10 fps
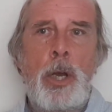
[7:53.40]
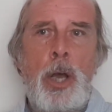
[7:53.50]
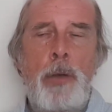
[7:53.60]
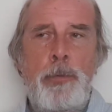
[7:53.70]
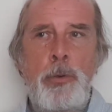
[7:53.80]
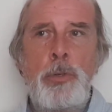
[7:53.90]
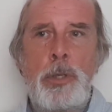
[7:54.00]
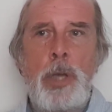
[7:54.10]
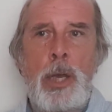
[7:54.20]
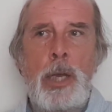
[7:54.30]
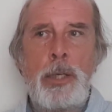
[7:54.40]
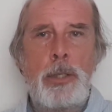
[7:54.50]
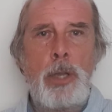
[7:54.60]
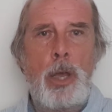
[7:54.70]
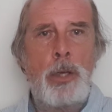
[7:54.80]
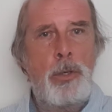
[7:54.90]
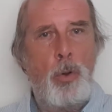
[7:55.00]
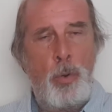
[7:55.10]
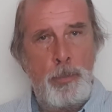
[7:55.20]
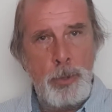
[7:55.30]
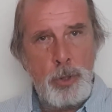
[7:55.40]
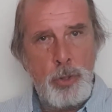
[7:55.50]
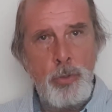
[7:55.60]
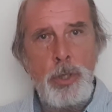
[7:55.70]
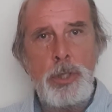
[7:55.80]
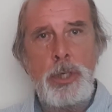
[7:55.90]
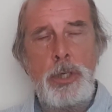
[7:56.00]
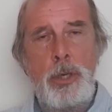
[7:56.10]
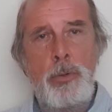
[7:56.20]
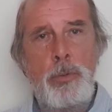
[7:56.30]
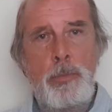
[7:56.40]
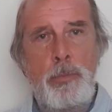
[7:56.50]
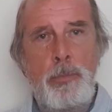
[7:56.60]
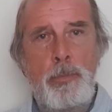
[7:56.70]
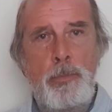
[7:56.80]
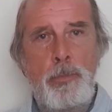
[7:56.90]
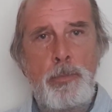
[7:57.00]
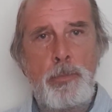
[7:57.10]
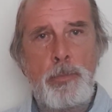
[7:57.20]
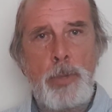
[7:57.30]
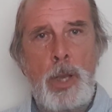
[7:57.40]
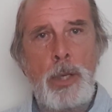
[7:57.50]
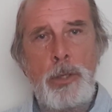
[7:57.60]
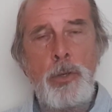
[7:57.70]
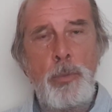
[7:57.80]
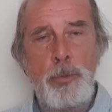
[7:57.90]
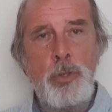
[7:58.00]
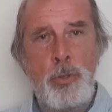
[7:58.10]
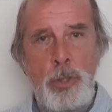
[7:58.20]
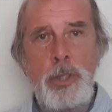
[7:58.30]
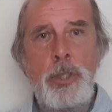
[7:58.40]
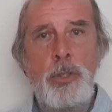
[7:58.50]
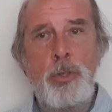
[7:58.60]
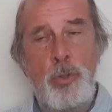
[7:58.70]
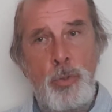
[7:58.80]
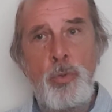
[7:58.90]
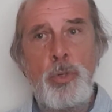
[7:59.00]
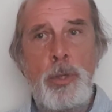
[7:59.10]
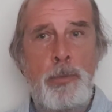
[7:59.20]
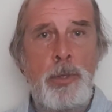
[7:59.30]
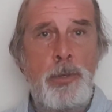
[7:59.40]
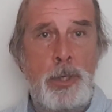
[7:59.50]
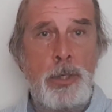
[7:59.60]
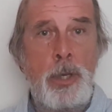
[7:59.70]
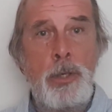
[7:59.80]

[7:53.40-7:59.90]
I found that I had an opportunity now. I had an opportunity to do some of the things I had